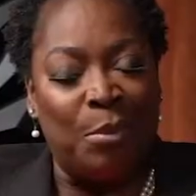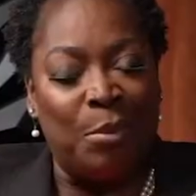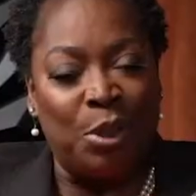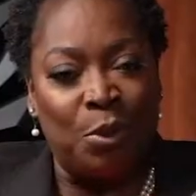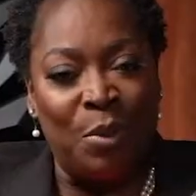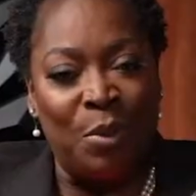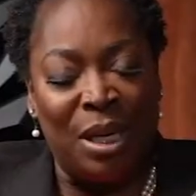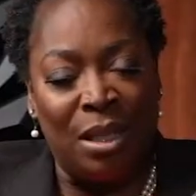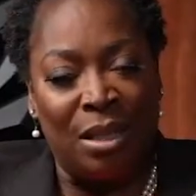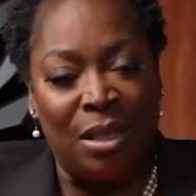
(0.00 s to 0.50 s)

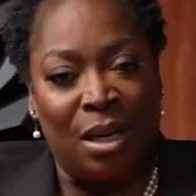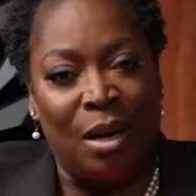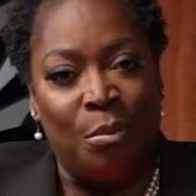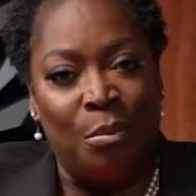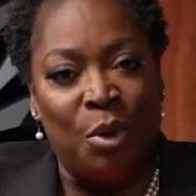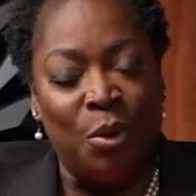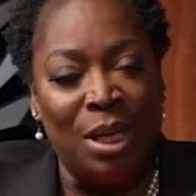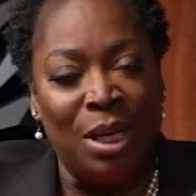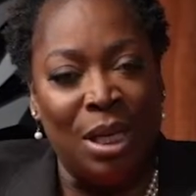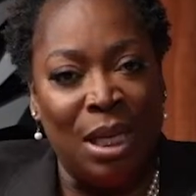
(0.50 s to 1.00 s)
between the
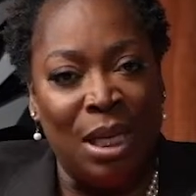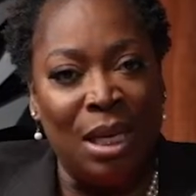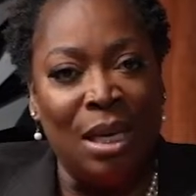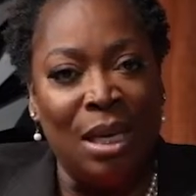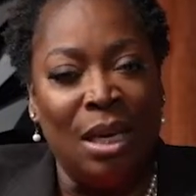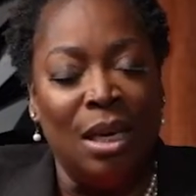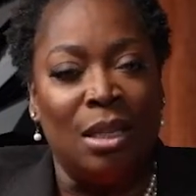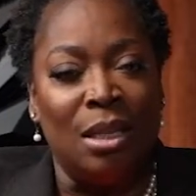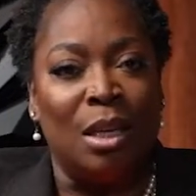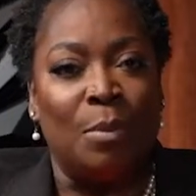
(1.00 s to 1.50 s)
community,
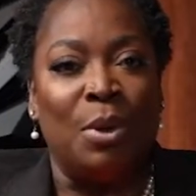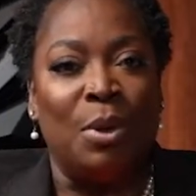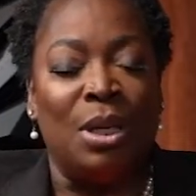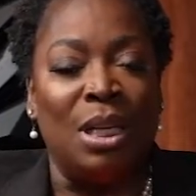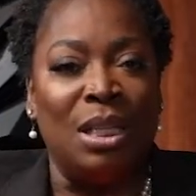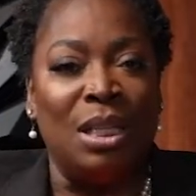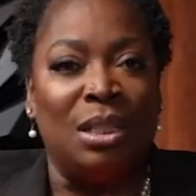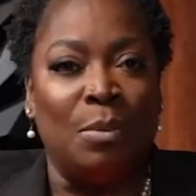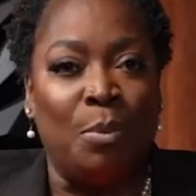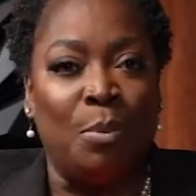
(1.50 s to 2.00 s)
the
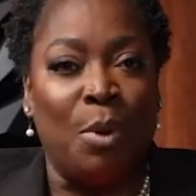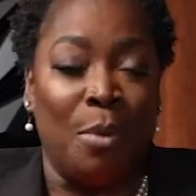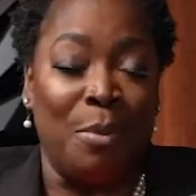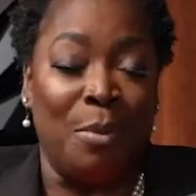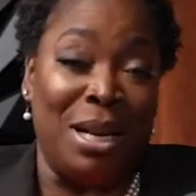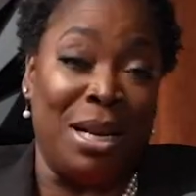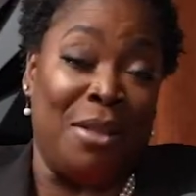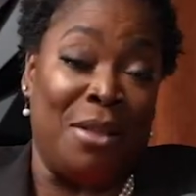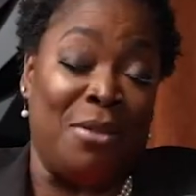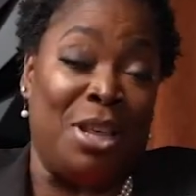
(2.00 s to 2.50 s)
police
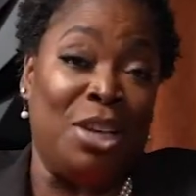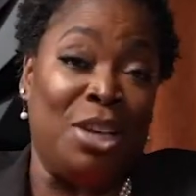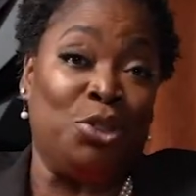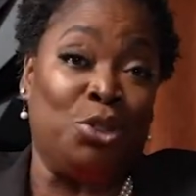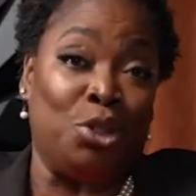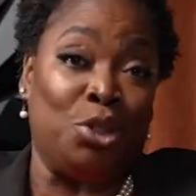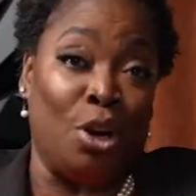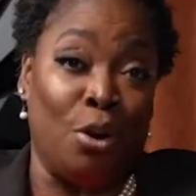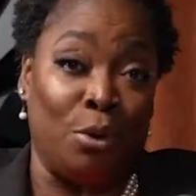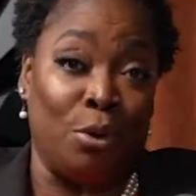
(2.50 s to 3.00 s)
department, this
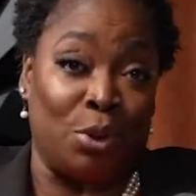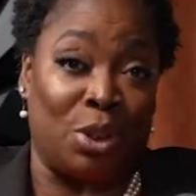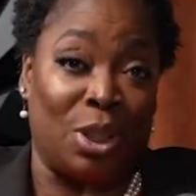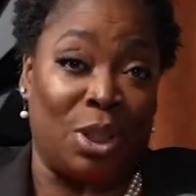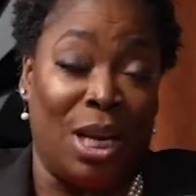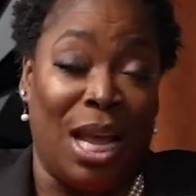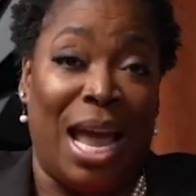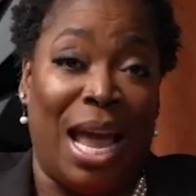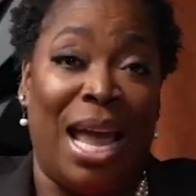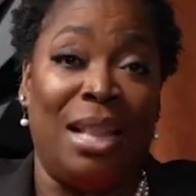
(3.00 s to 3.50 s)
church,
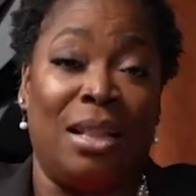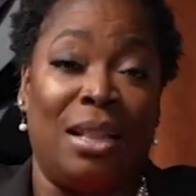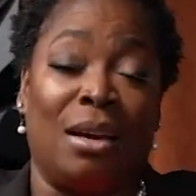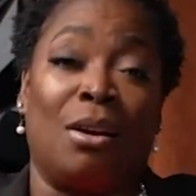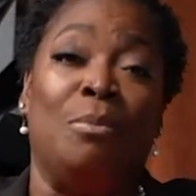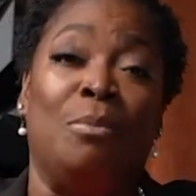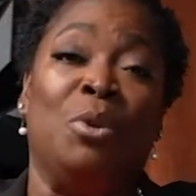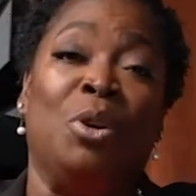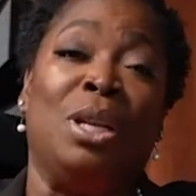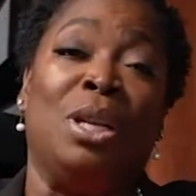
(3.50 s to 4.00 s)
and the
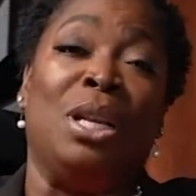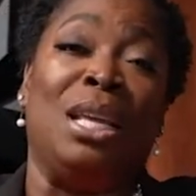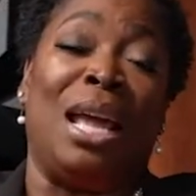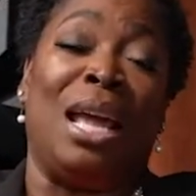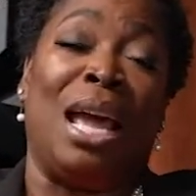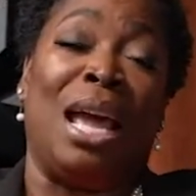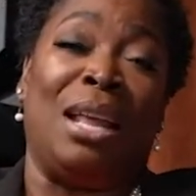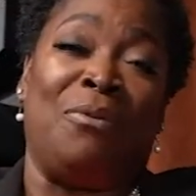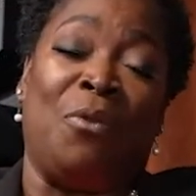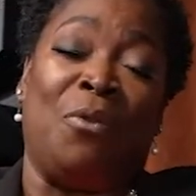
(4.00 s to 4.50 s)
community
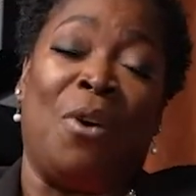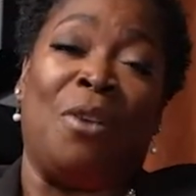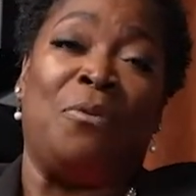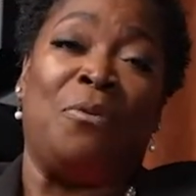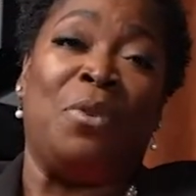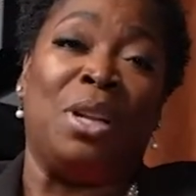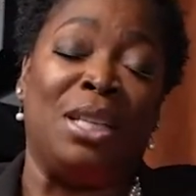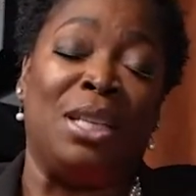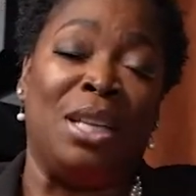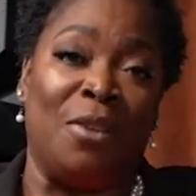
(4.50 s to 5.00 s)
of
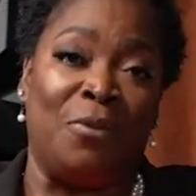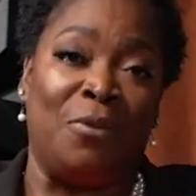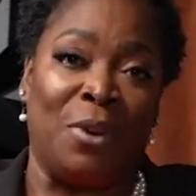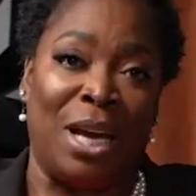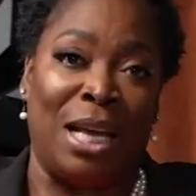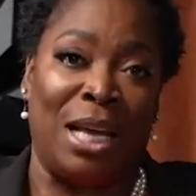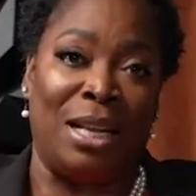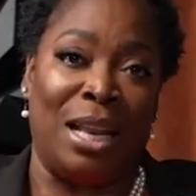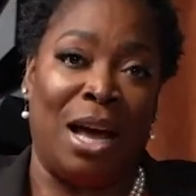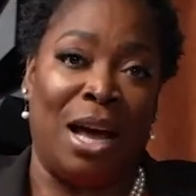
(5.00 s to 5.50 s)
Philadelphia
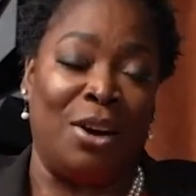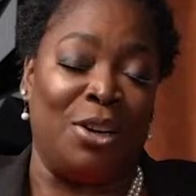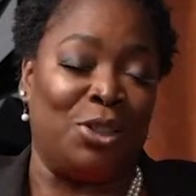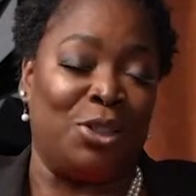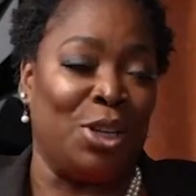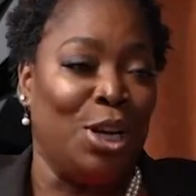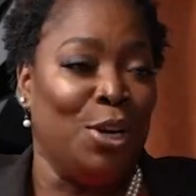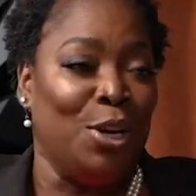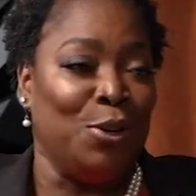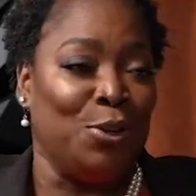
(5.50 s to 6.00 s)
at large.
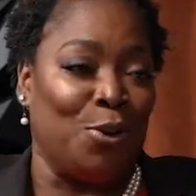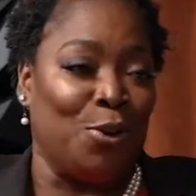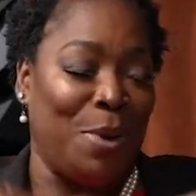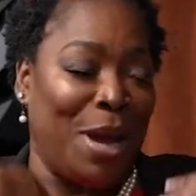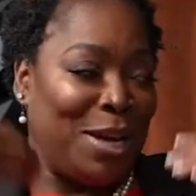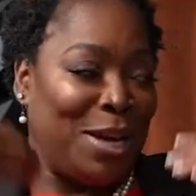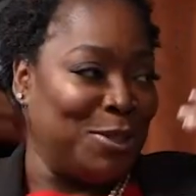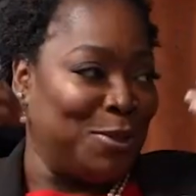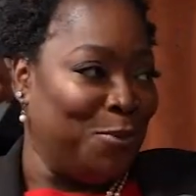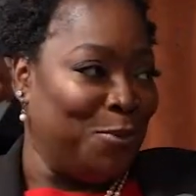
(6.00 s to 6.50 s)
So
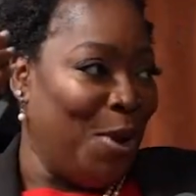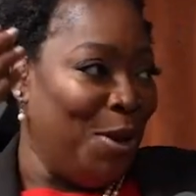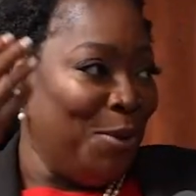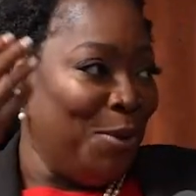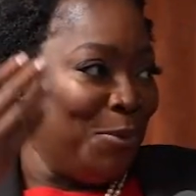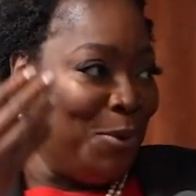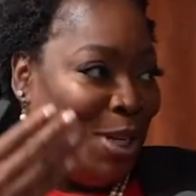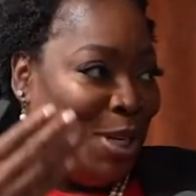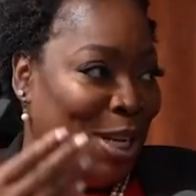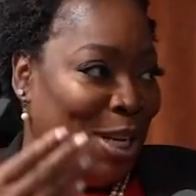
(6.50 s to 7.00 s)
Pastor Waller, I'm
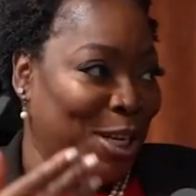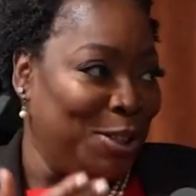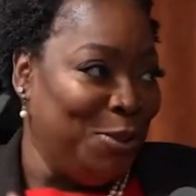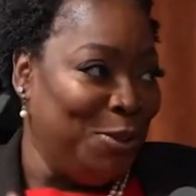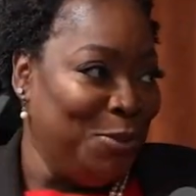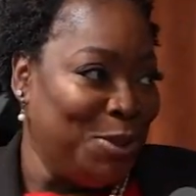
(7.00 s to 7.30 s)
going to let you